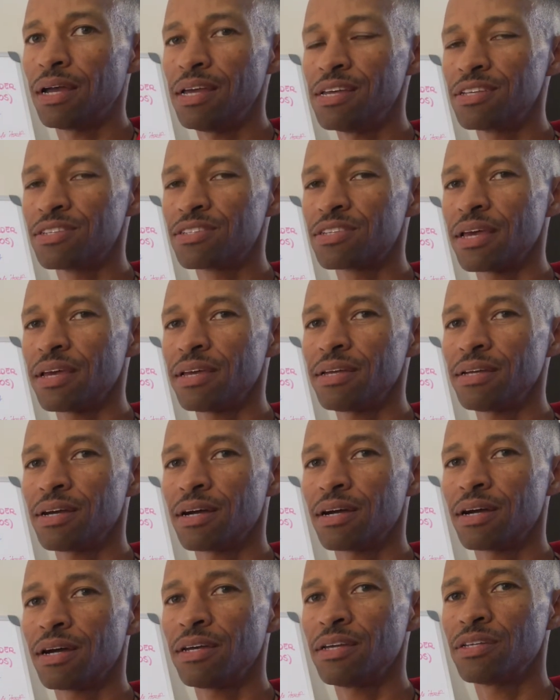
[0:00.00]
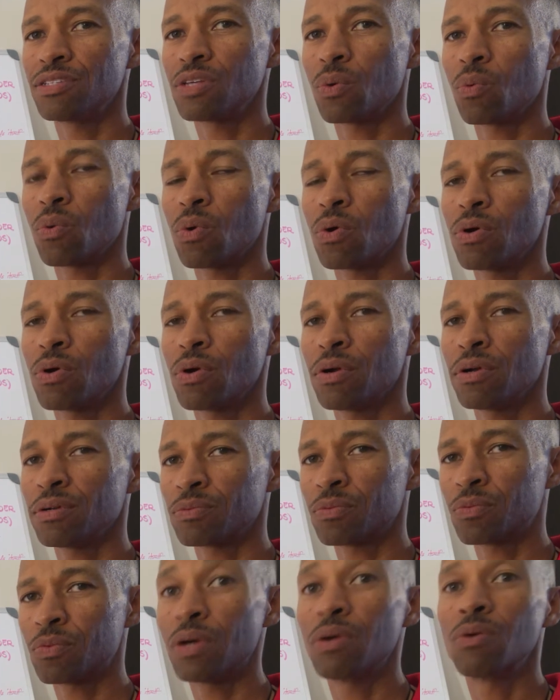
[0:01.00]
is a word.
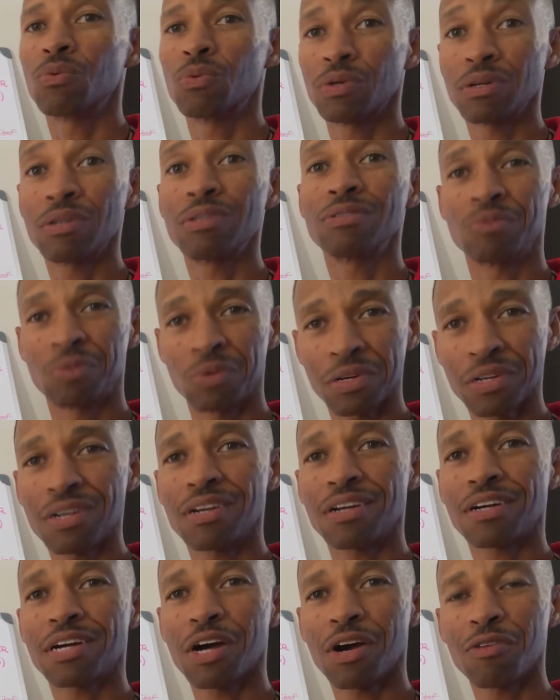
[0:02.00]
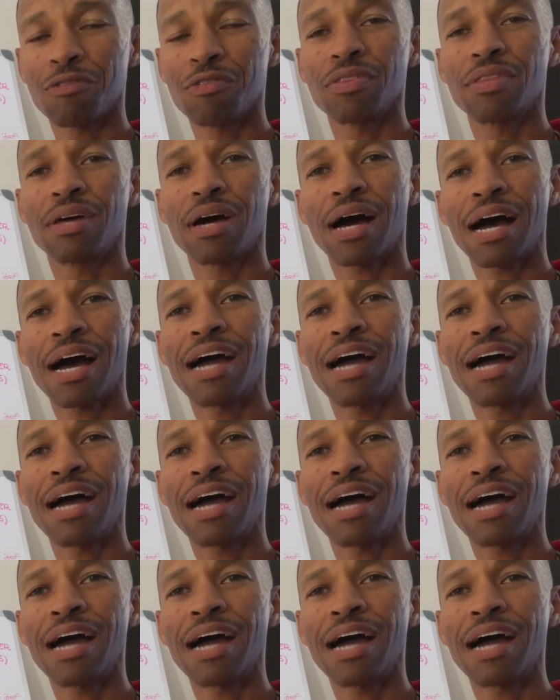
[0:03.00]
We're going to cover the